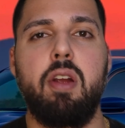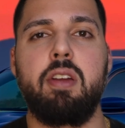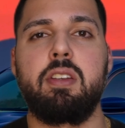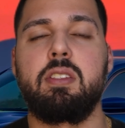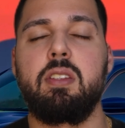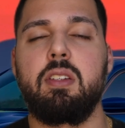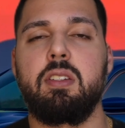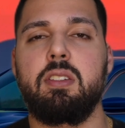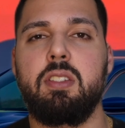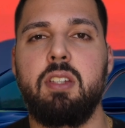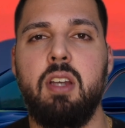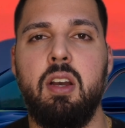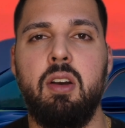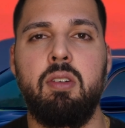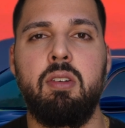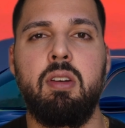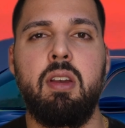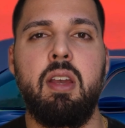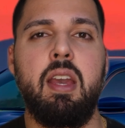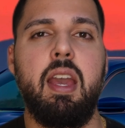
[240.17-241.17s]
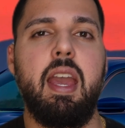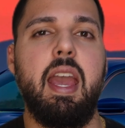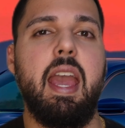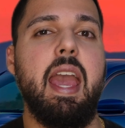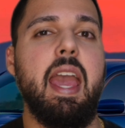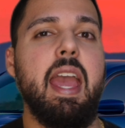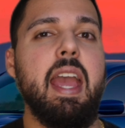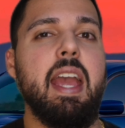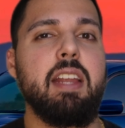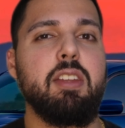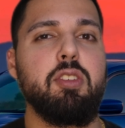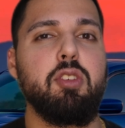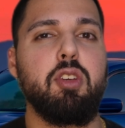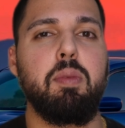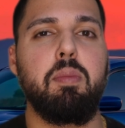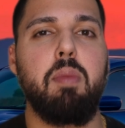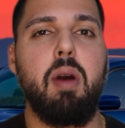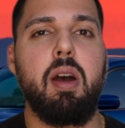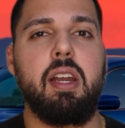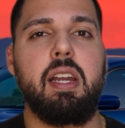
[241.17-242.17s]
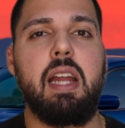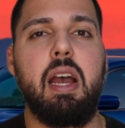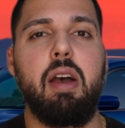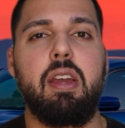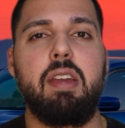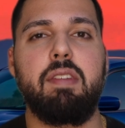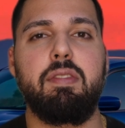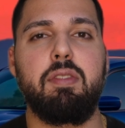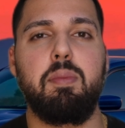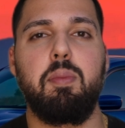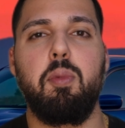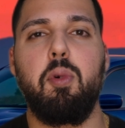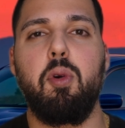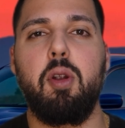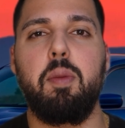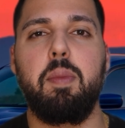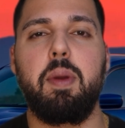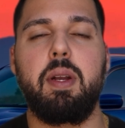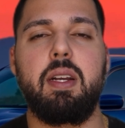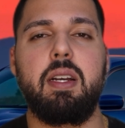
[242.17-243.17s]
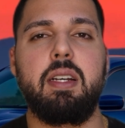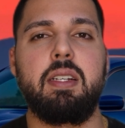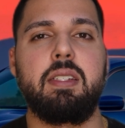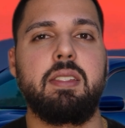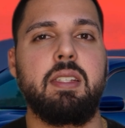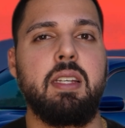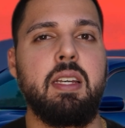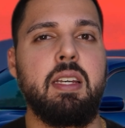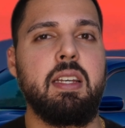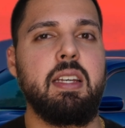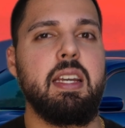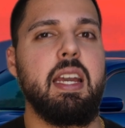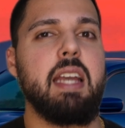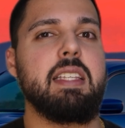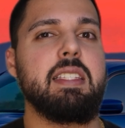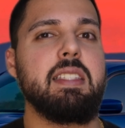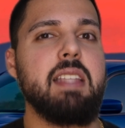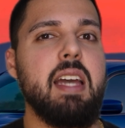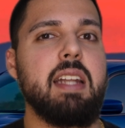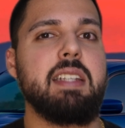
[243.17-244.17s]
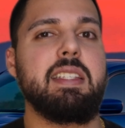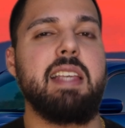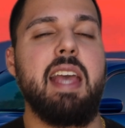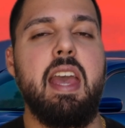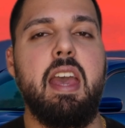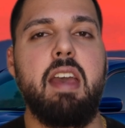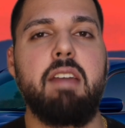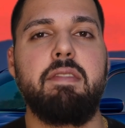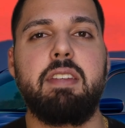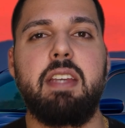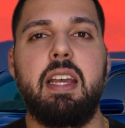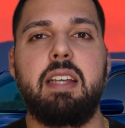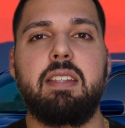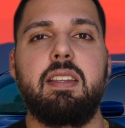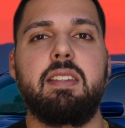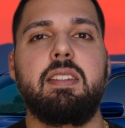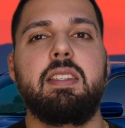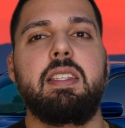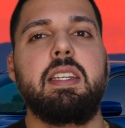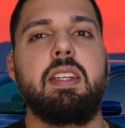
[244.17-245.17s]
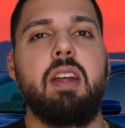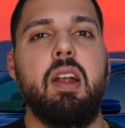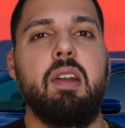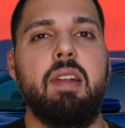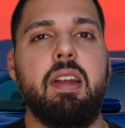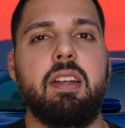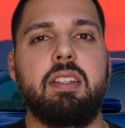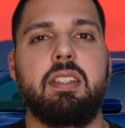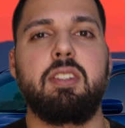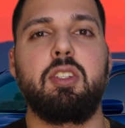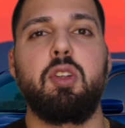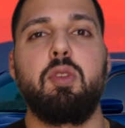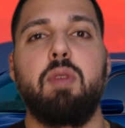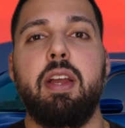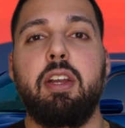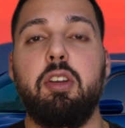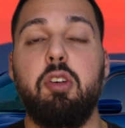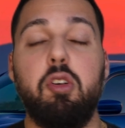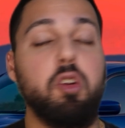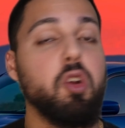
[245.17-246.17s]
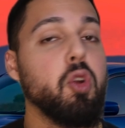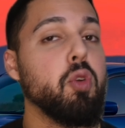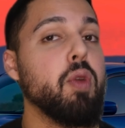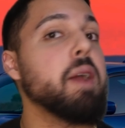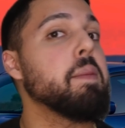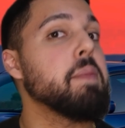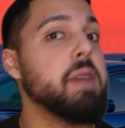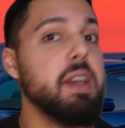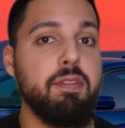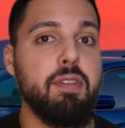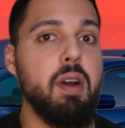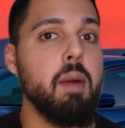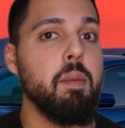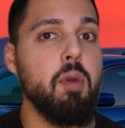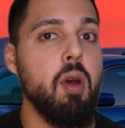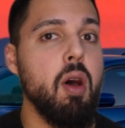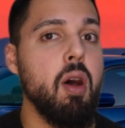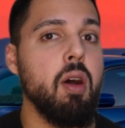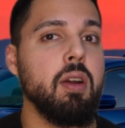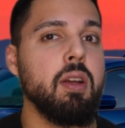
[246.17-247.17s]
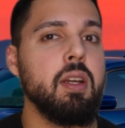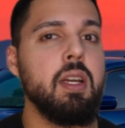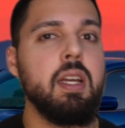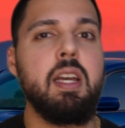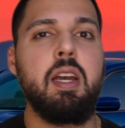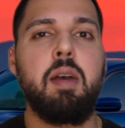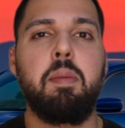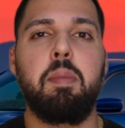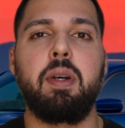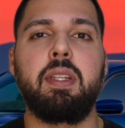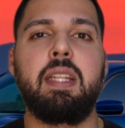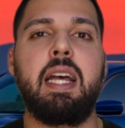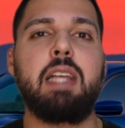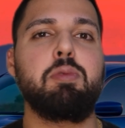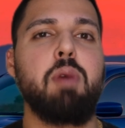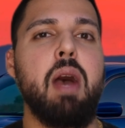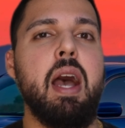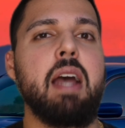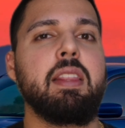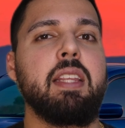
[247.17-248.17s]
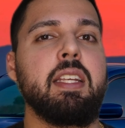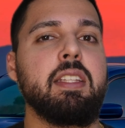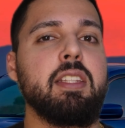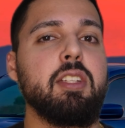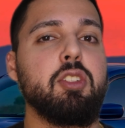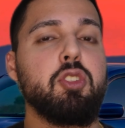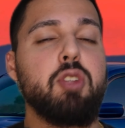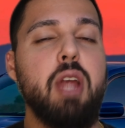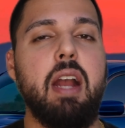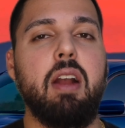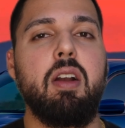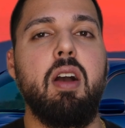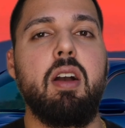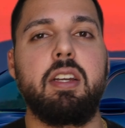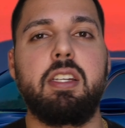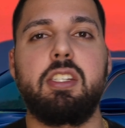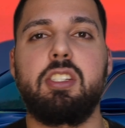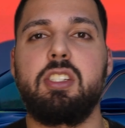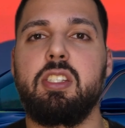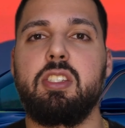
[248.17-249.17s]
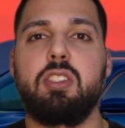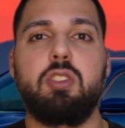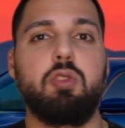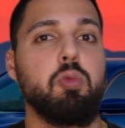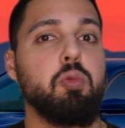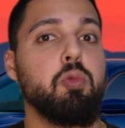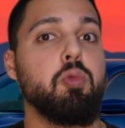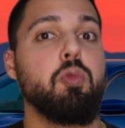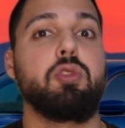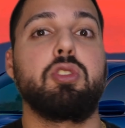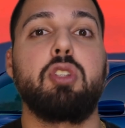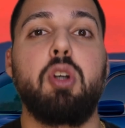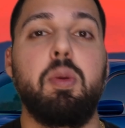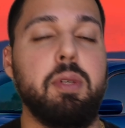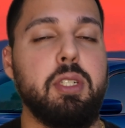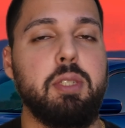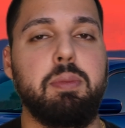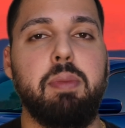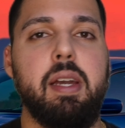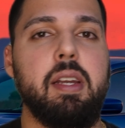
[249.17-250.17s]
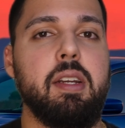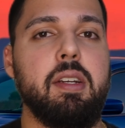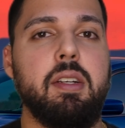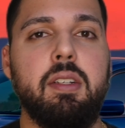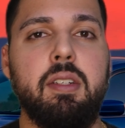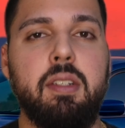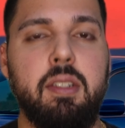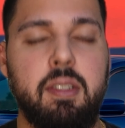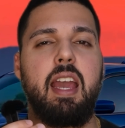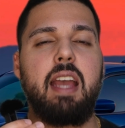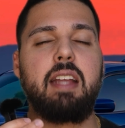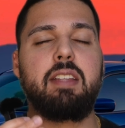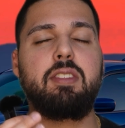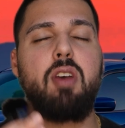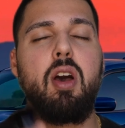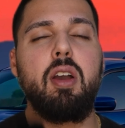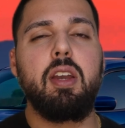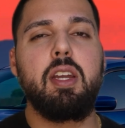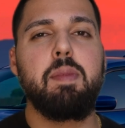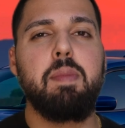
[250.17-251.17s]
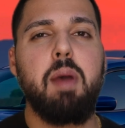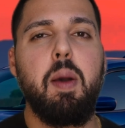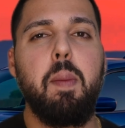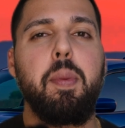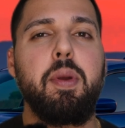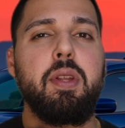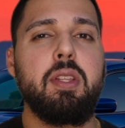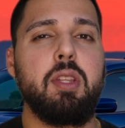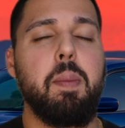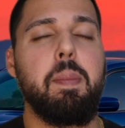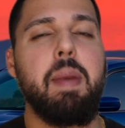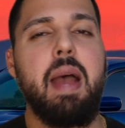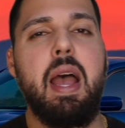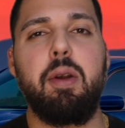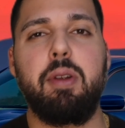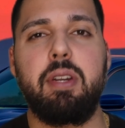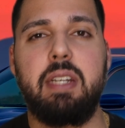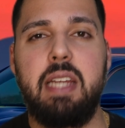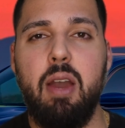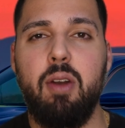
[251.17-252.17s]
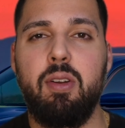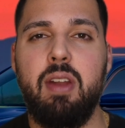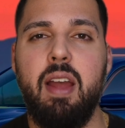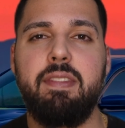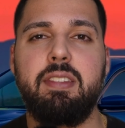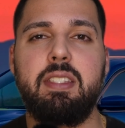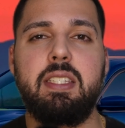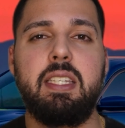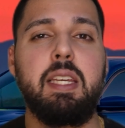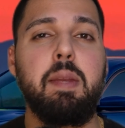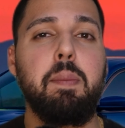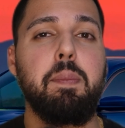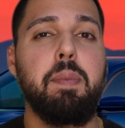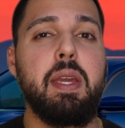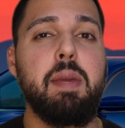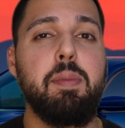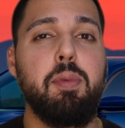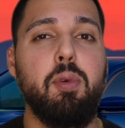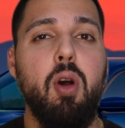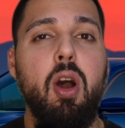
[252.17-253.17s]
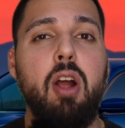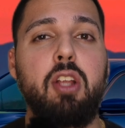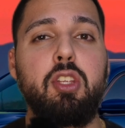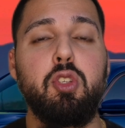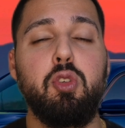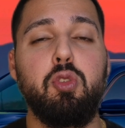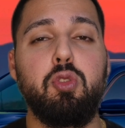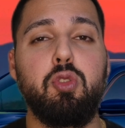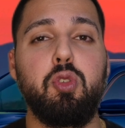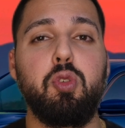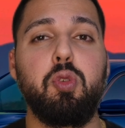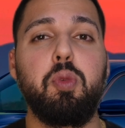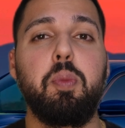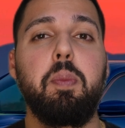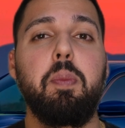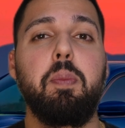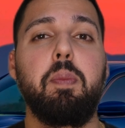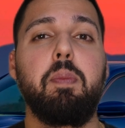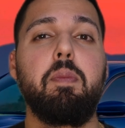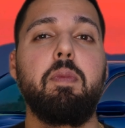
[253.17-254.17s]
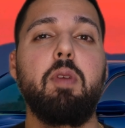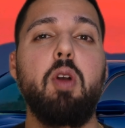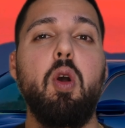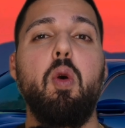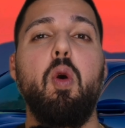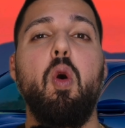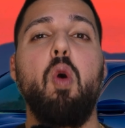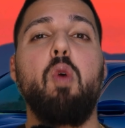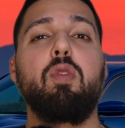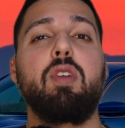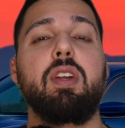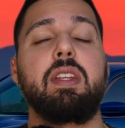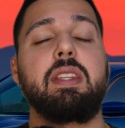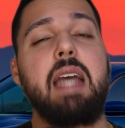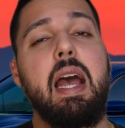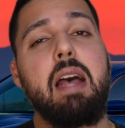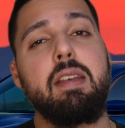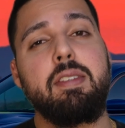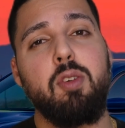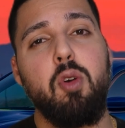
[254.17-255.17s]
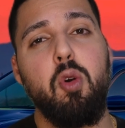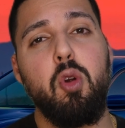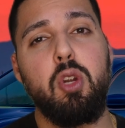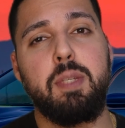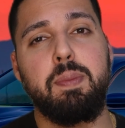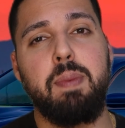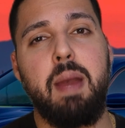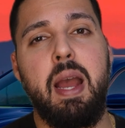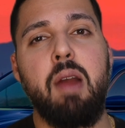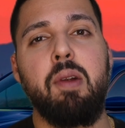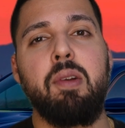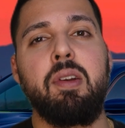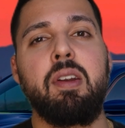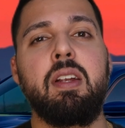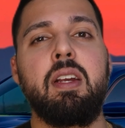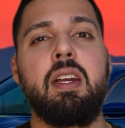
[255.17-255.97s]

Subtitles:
as looks go, and you can mod it out even more because it's not as heavy as the TRX and Durango. Correct me if I'm wrong, but that's why I think the Trackhawk is just so much better. And talking about putting the power down, I've seen people on YouTube go over 1,000 horsepower